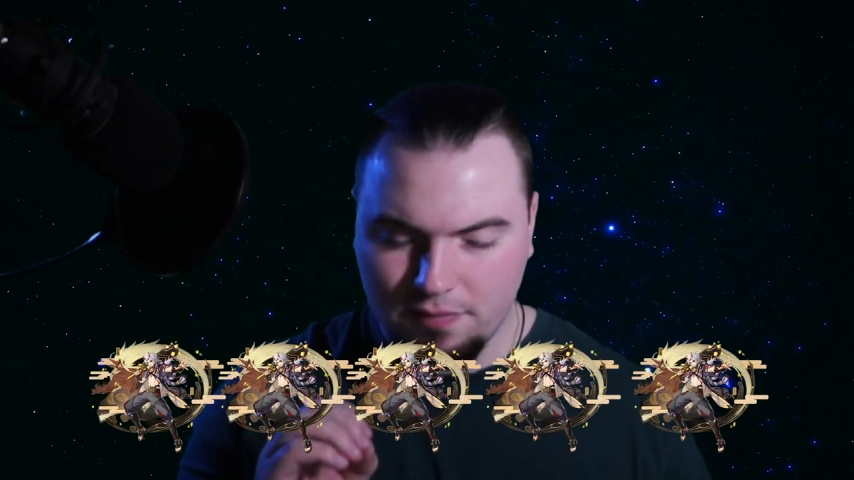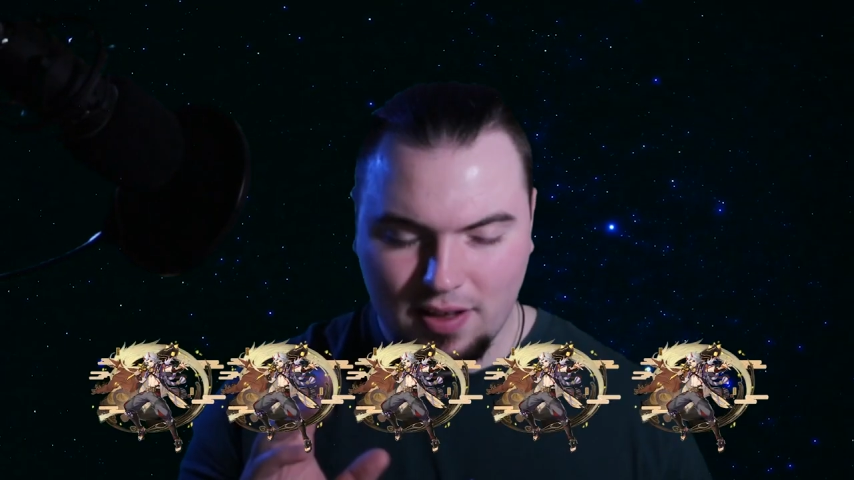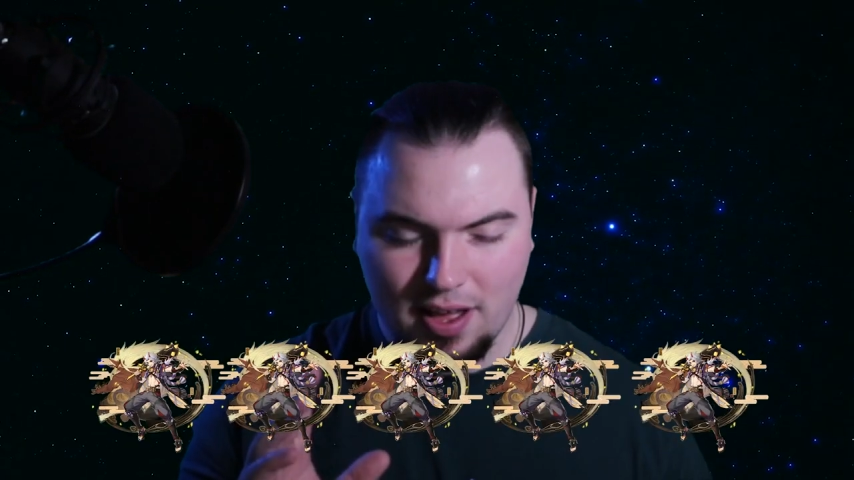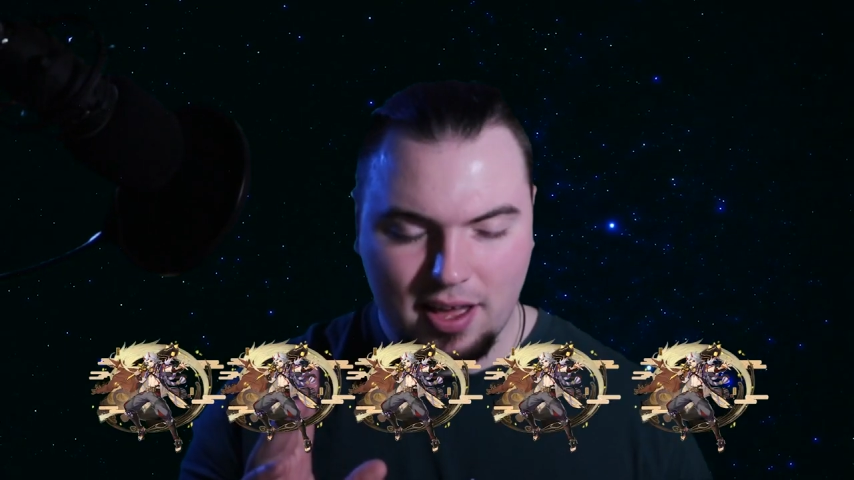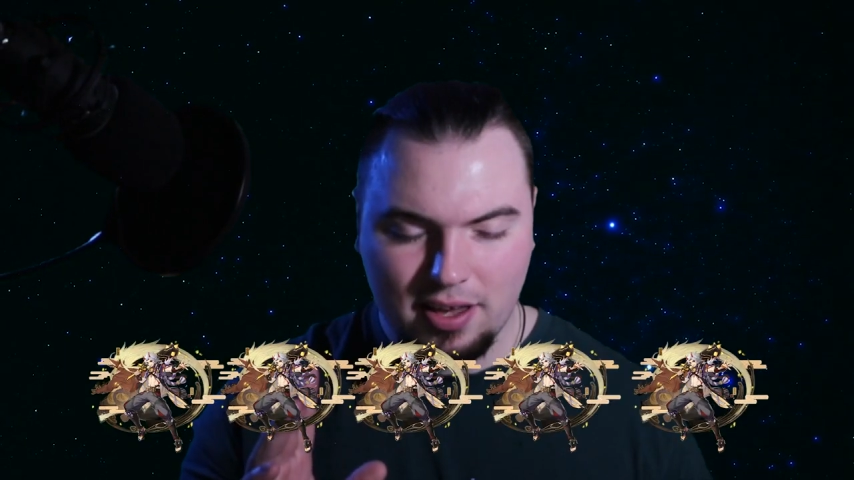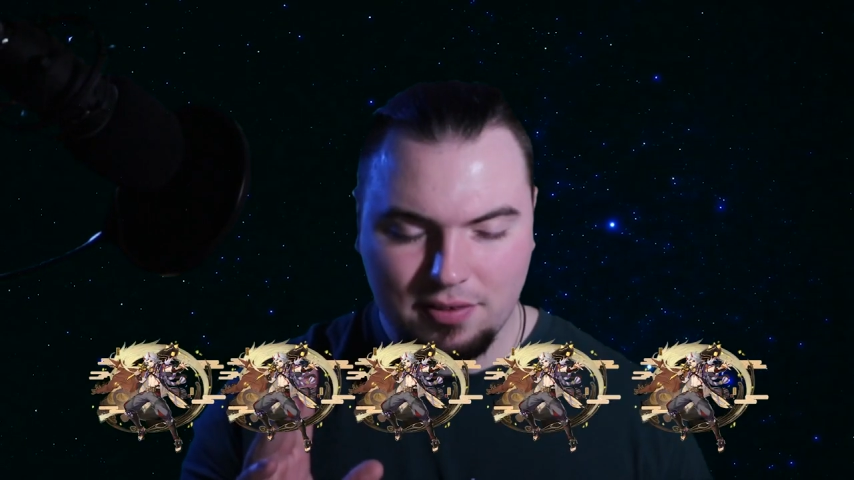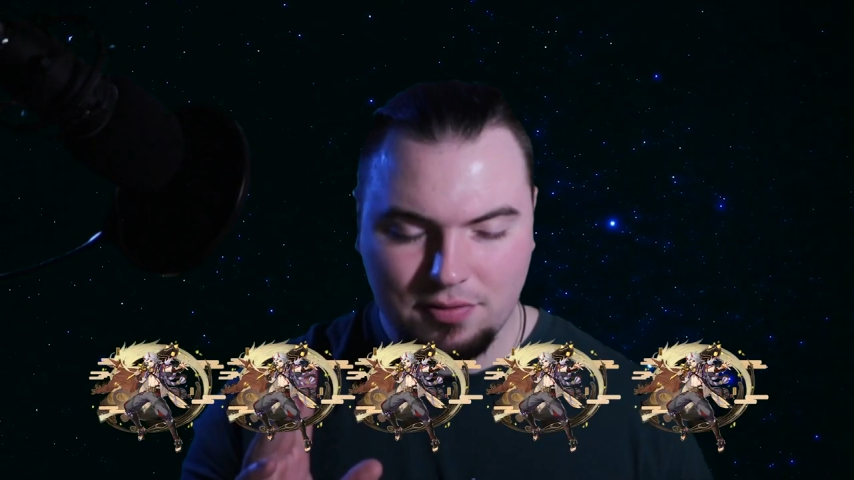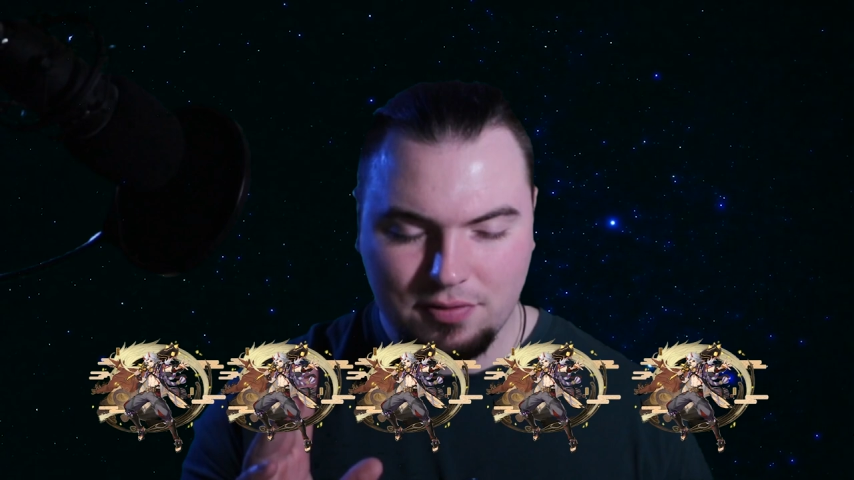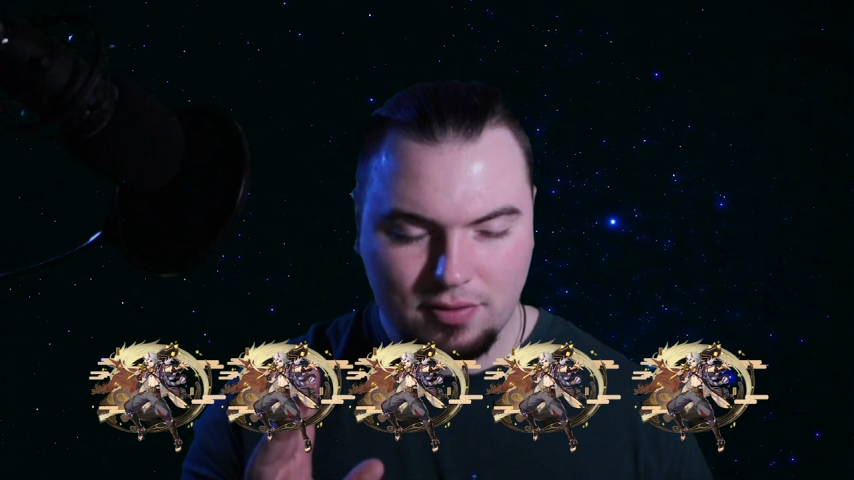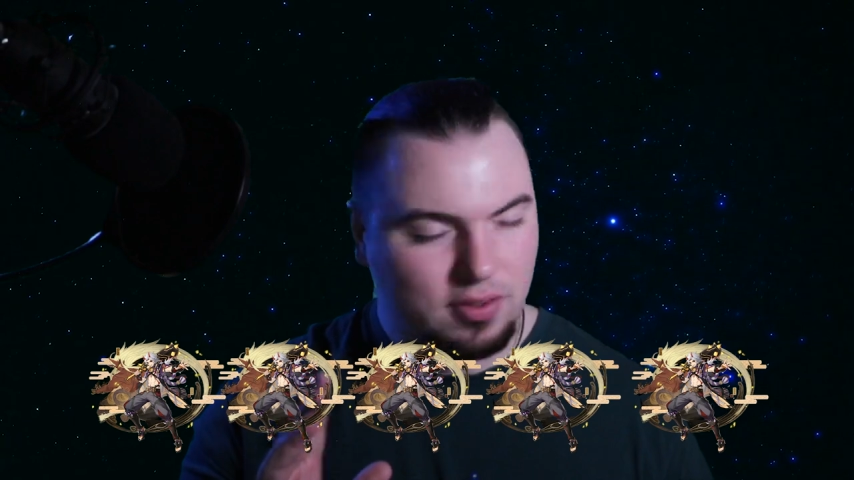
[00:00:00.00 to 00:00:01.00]
5,
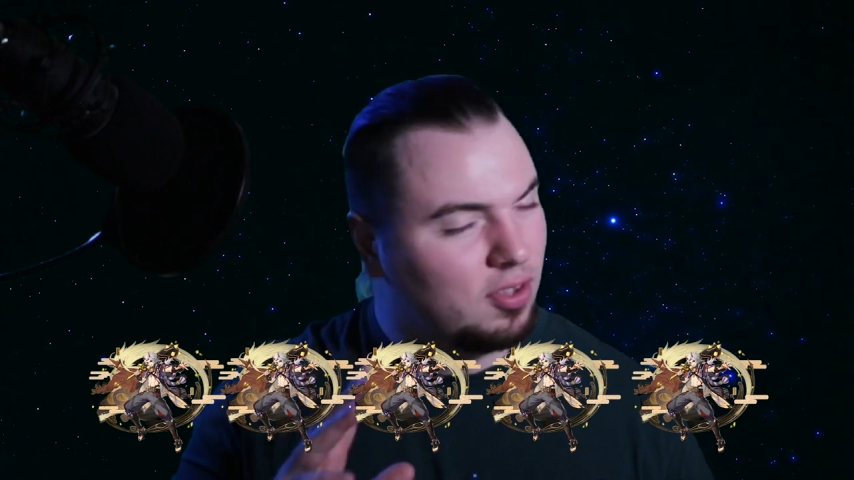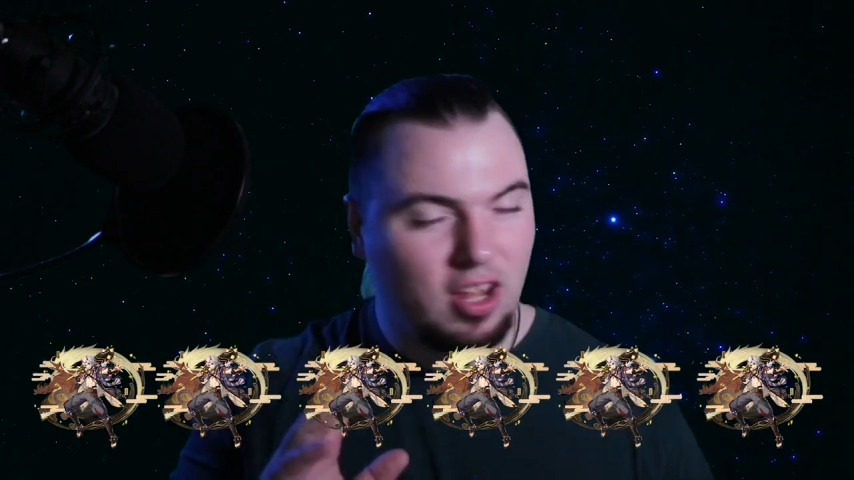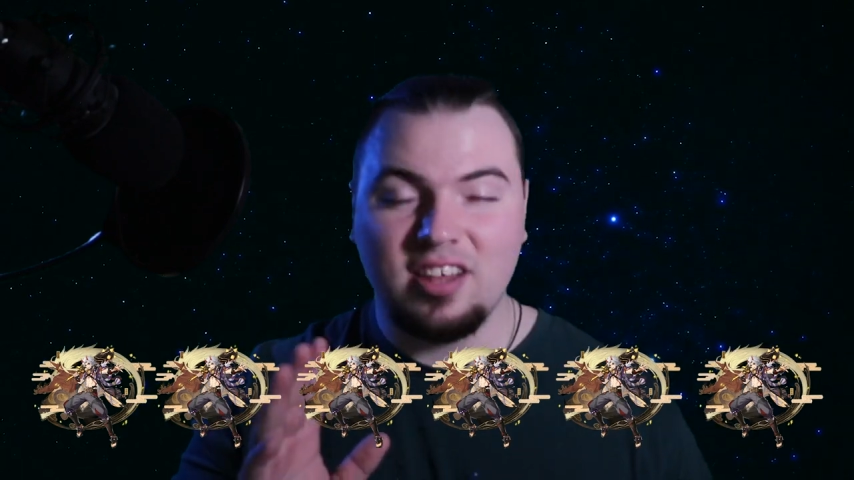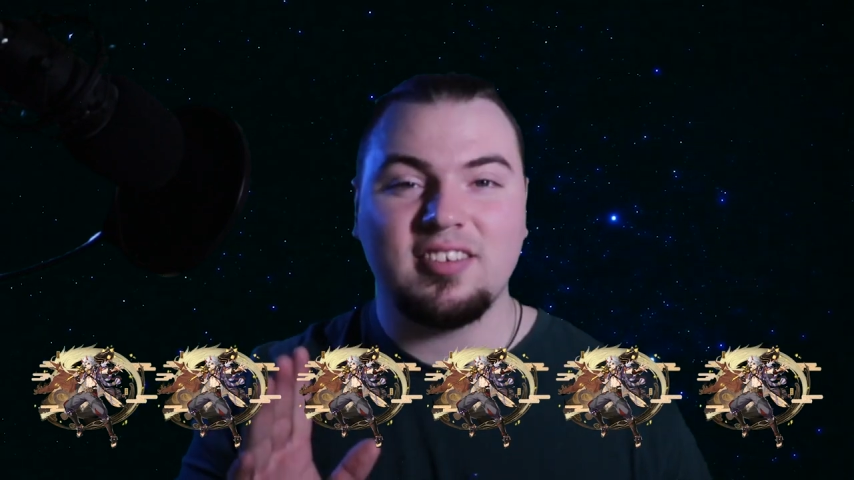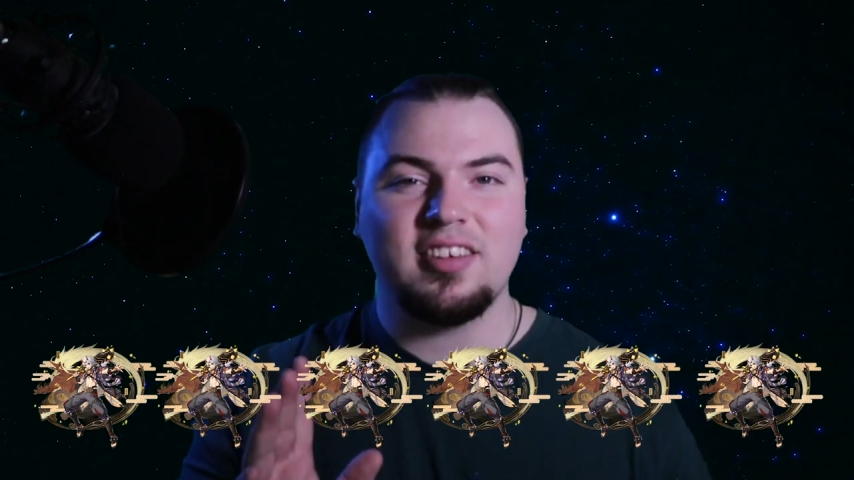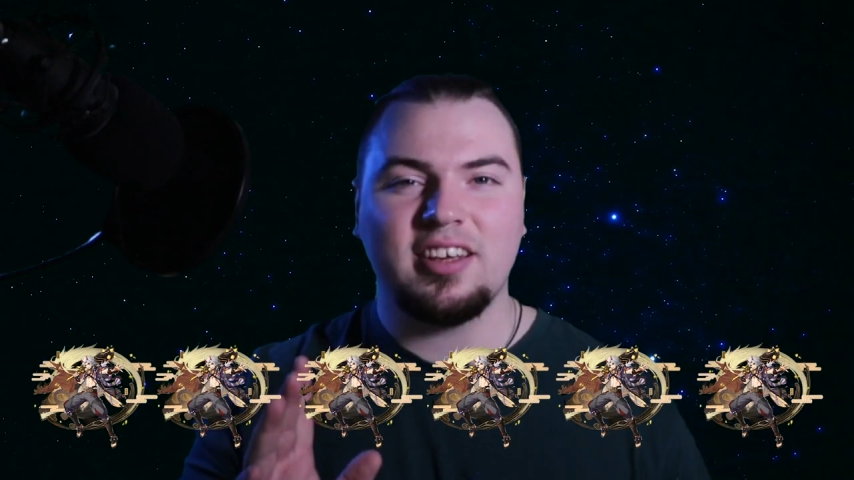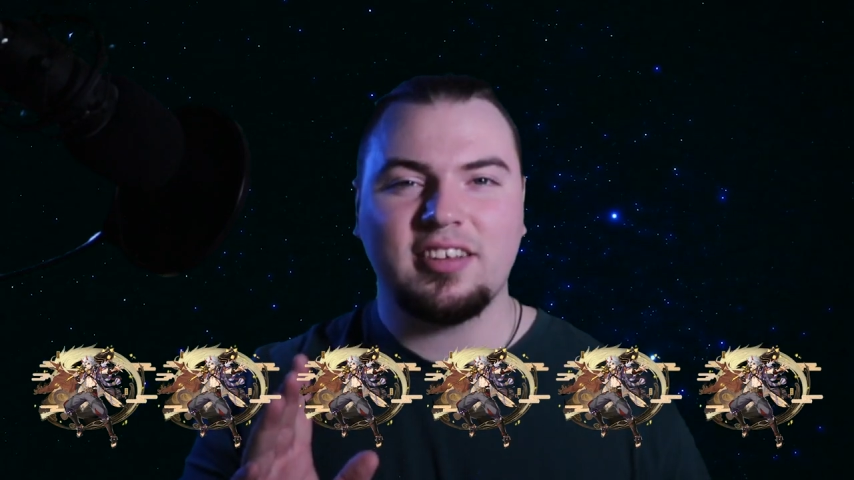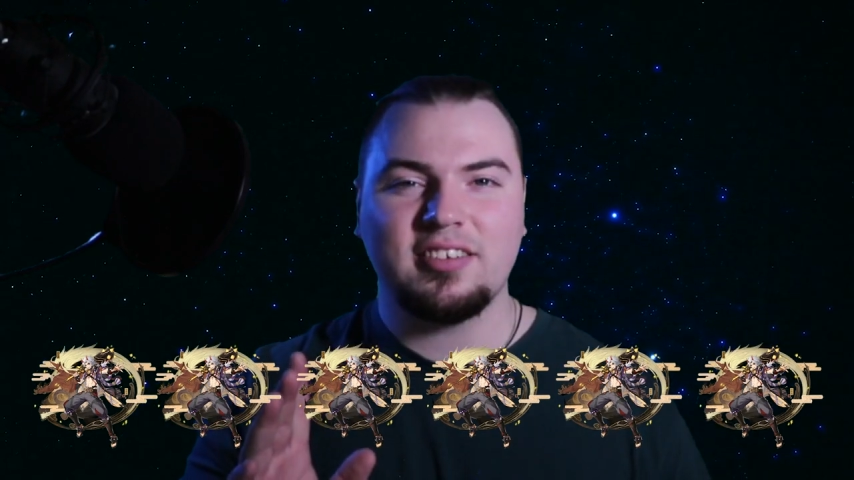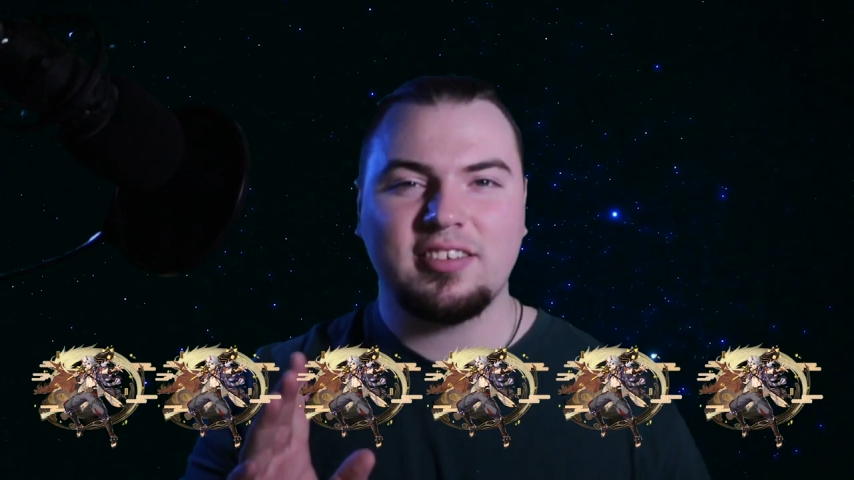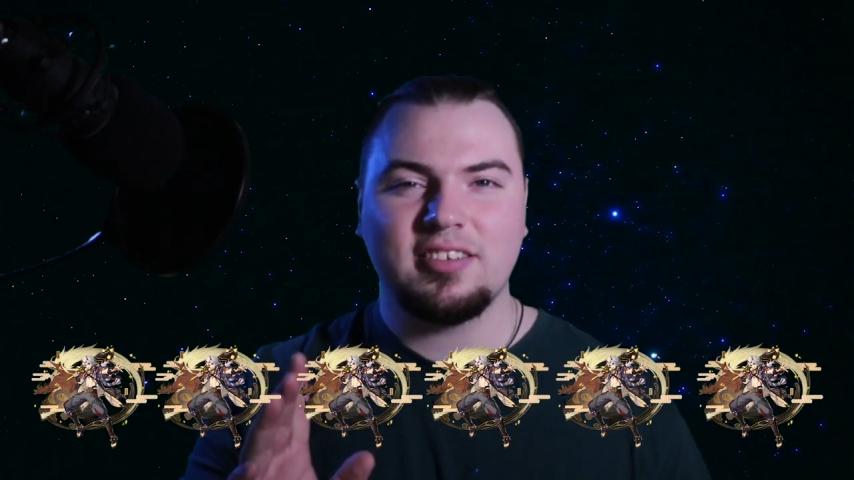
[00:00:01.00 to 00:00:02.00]
not
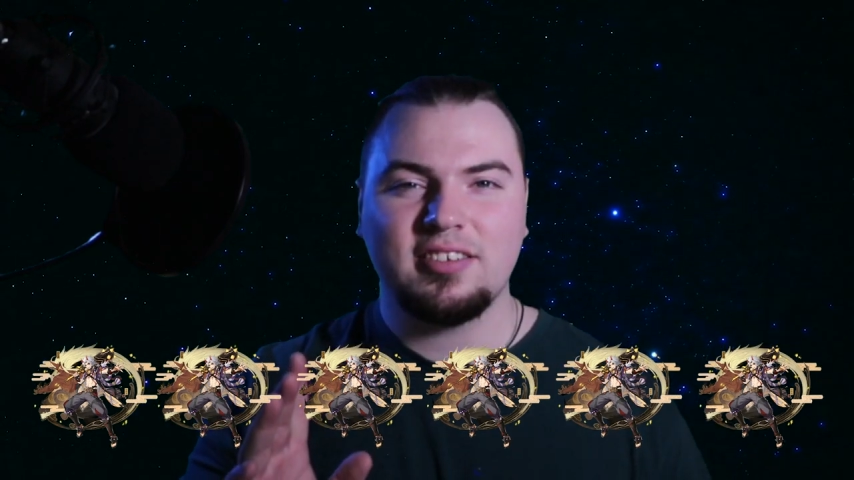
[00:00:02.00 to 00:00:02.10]
6,